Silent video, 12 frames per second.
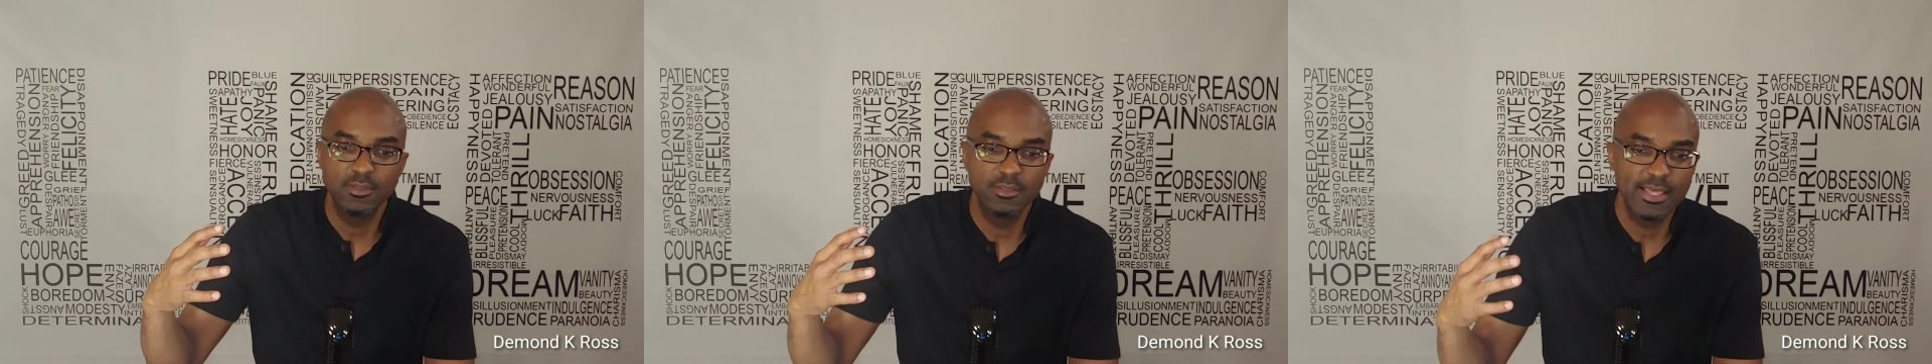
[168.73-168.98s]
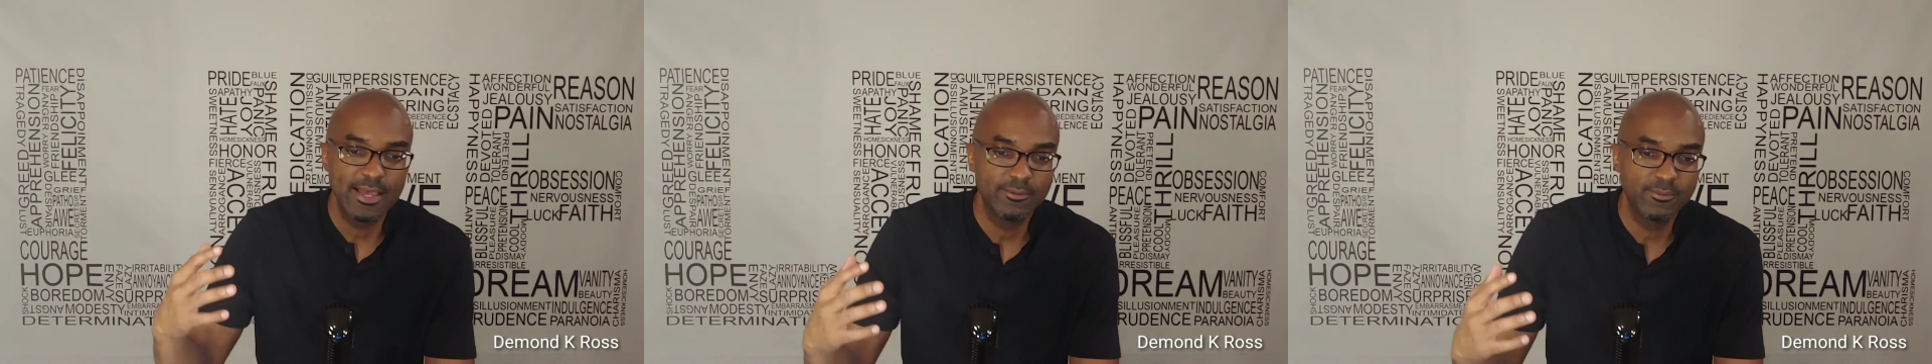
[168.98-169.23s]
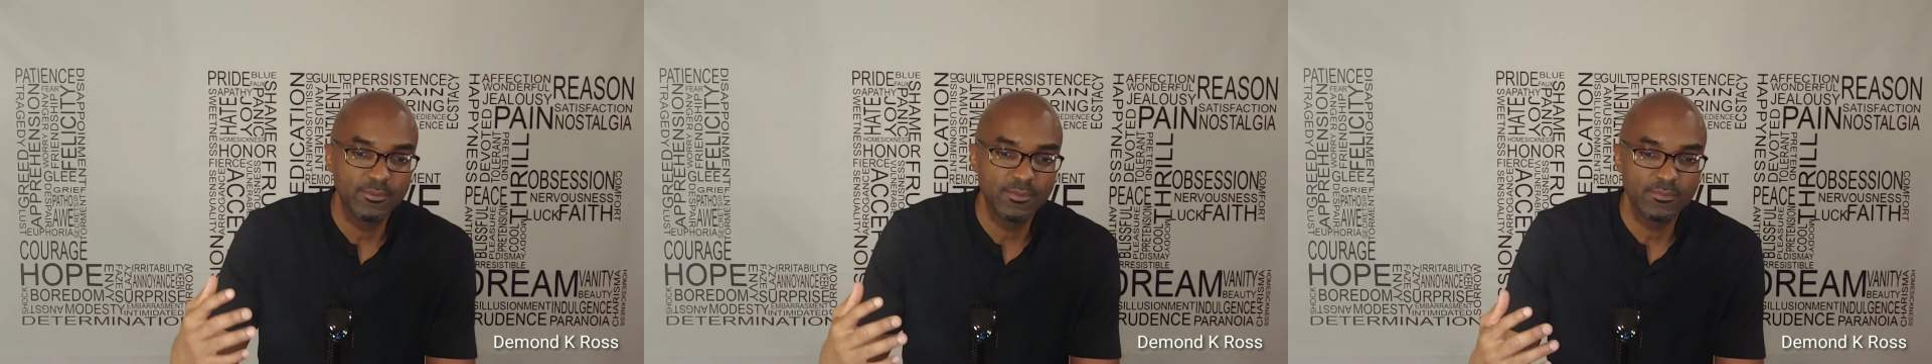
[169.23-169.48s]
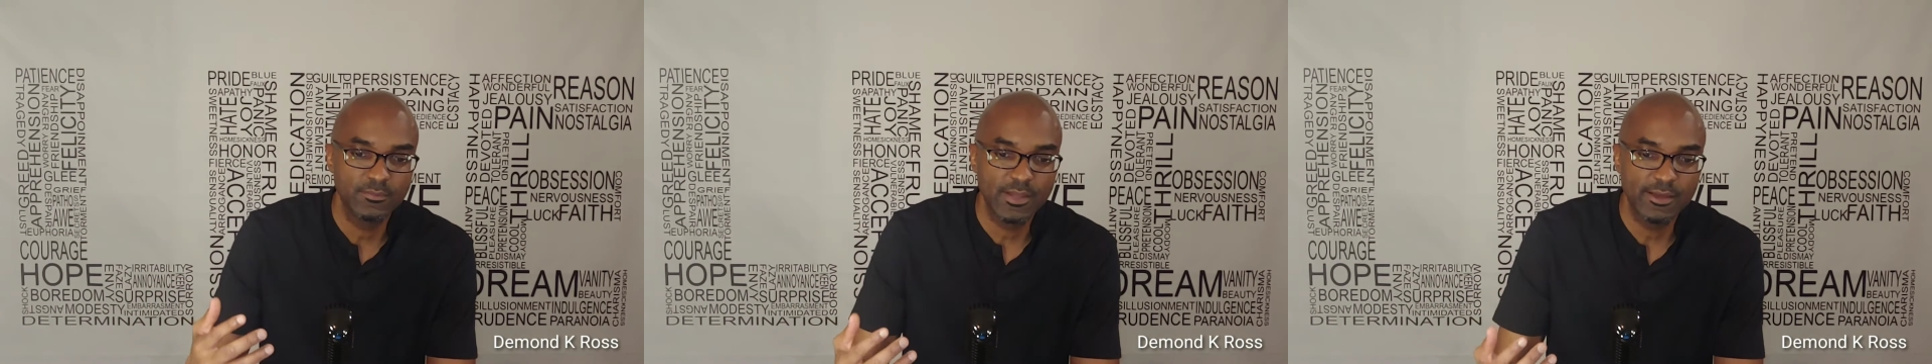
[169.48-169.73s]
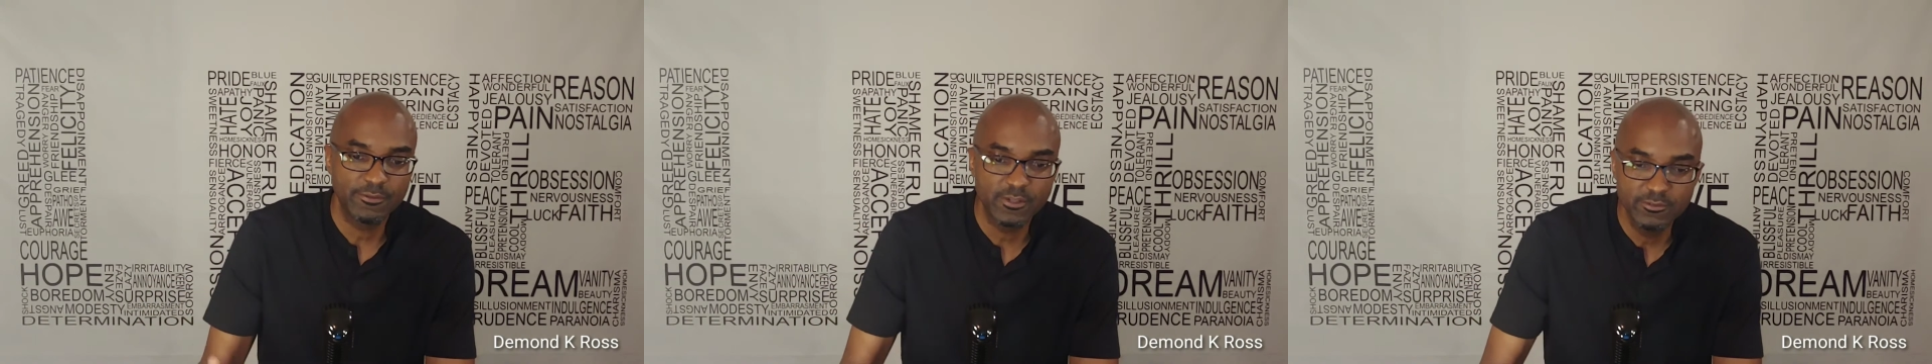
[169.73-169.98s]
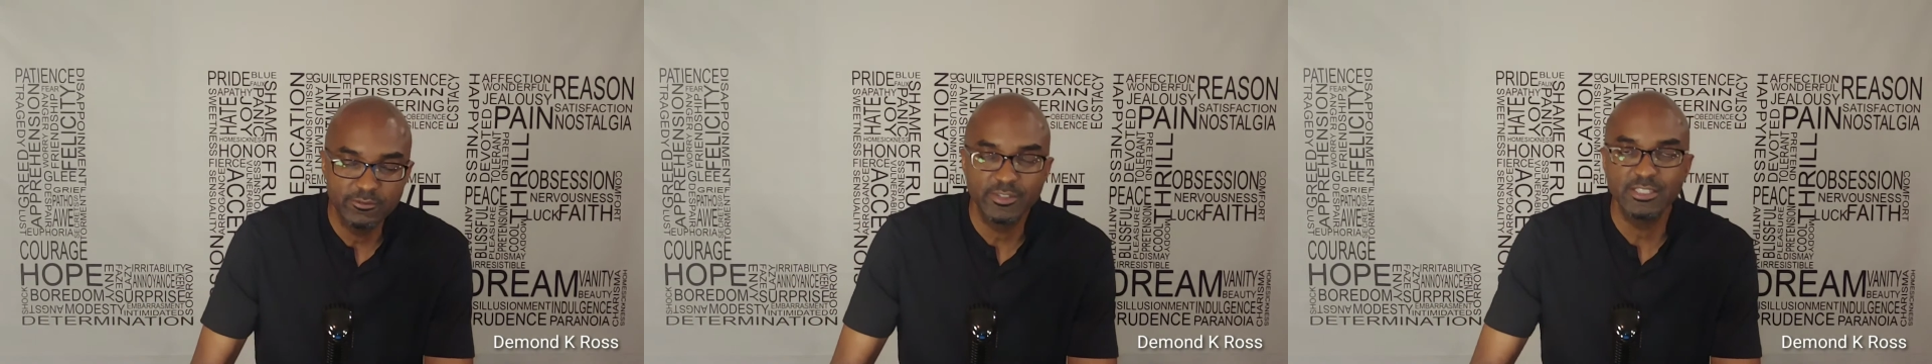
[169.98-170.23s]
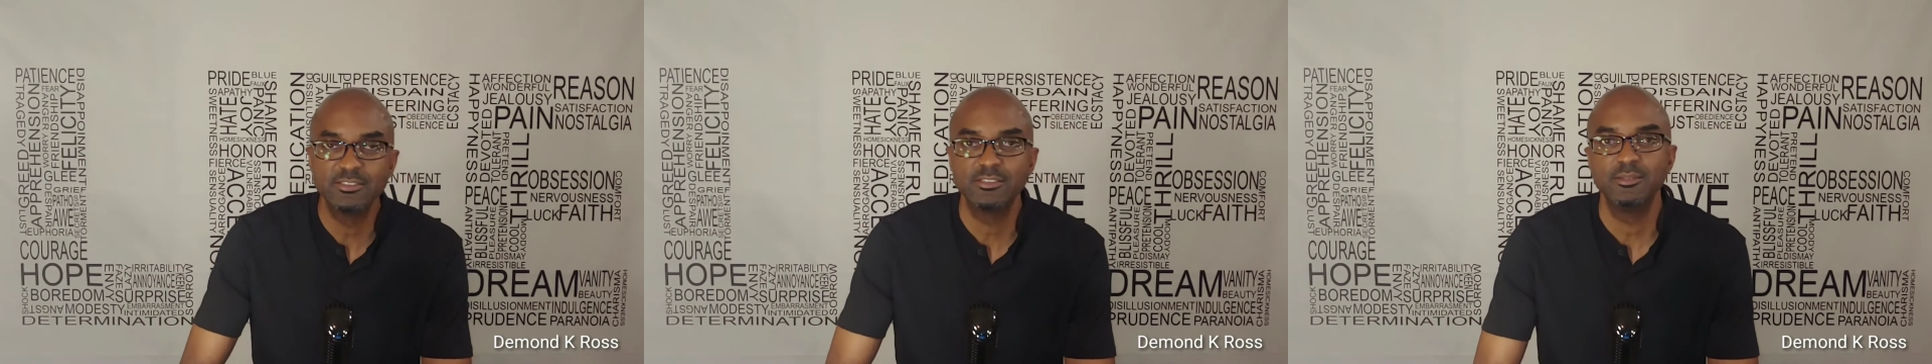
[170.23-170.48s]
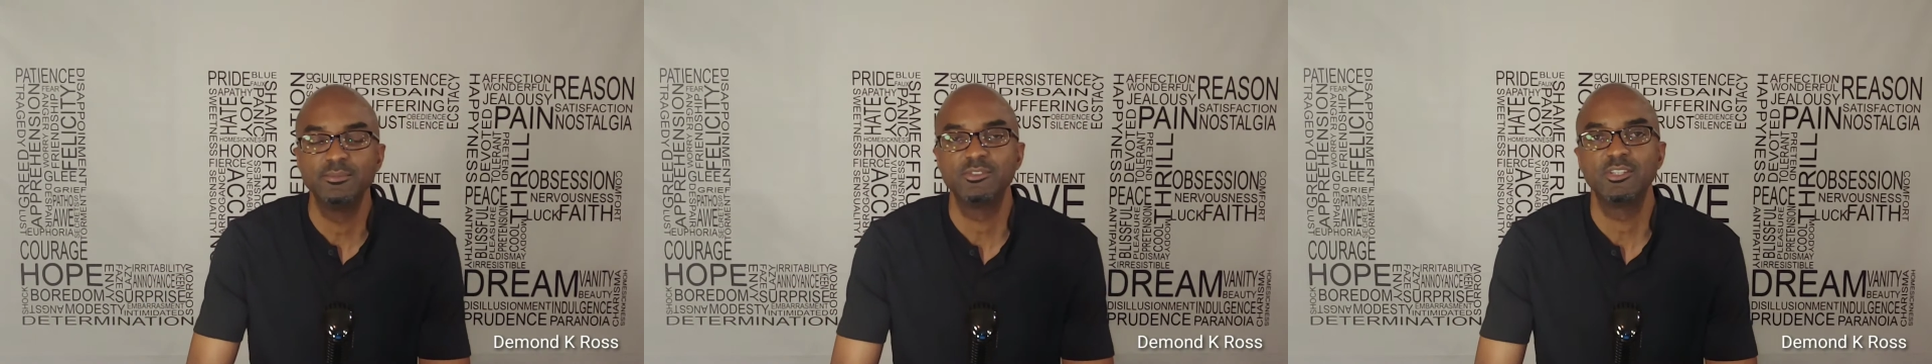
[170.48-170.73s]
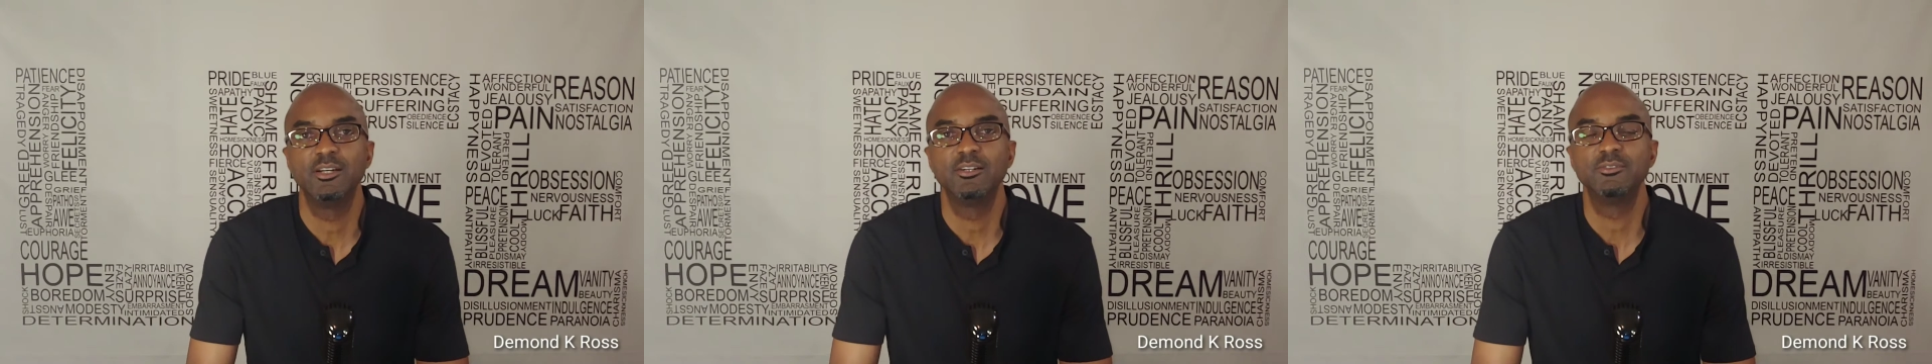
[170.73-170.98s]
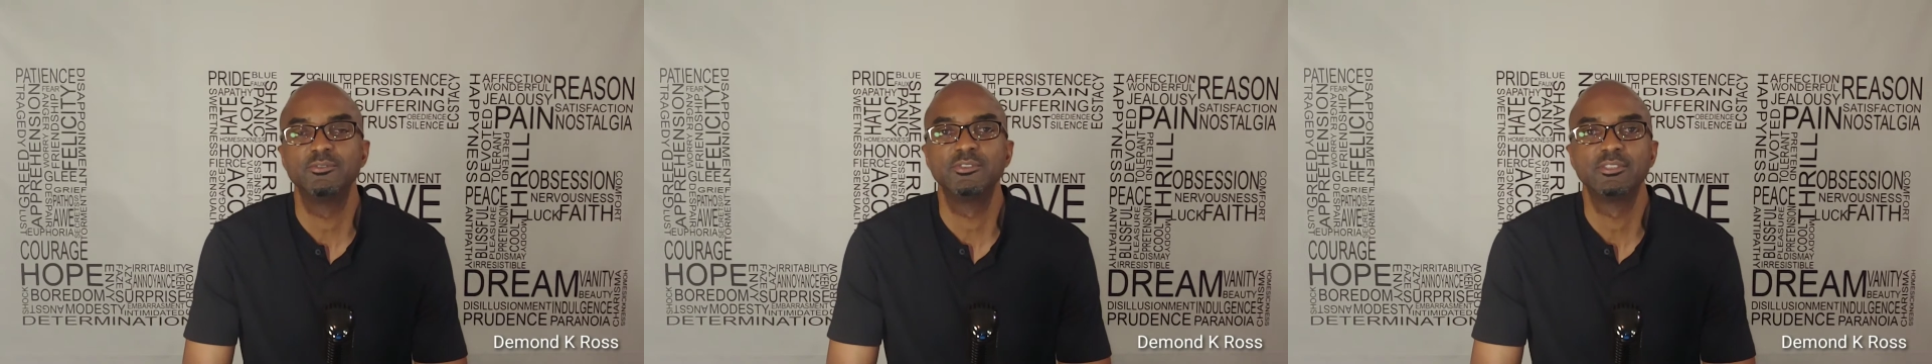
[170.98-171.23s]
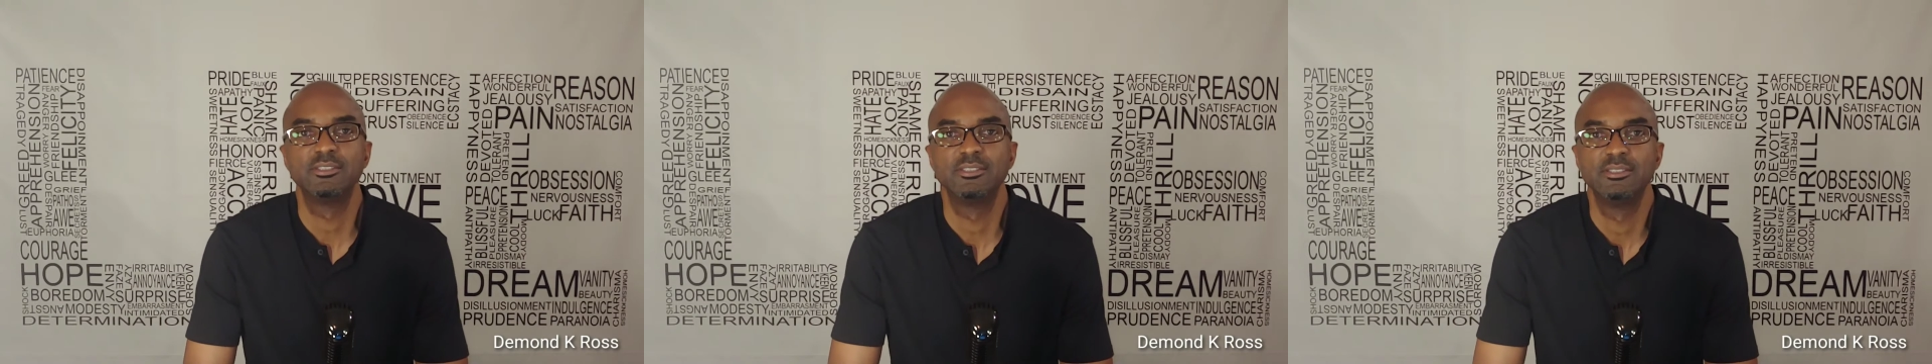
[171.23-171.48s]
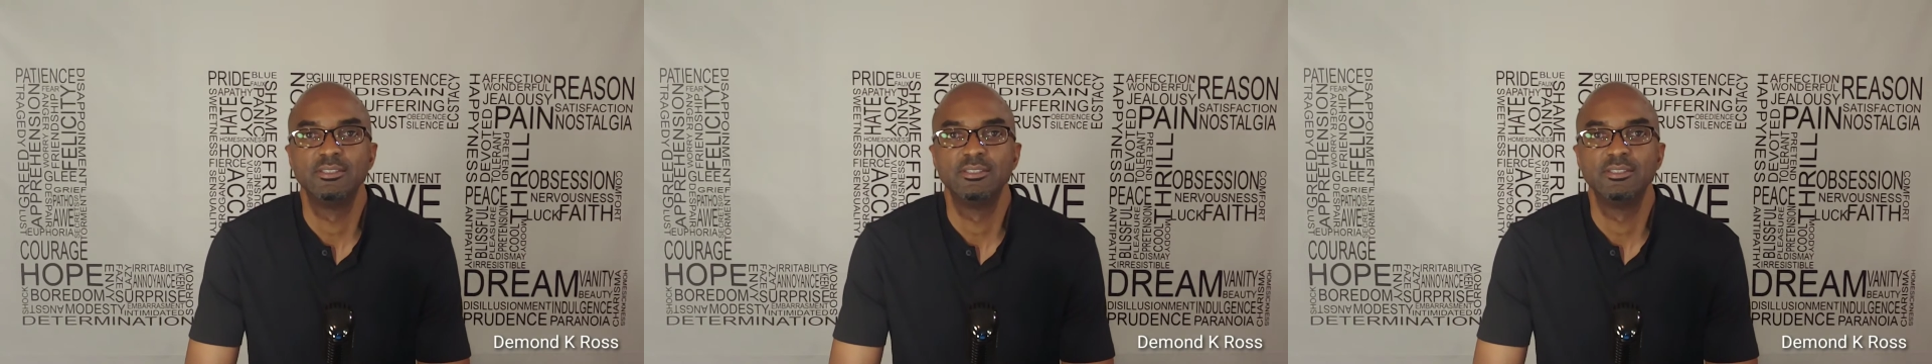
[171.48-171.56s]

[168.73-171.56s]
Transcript: that have convinced themselves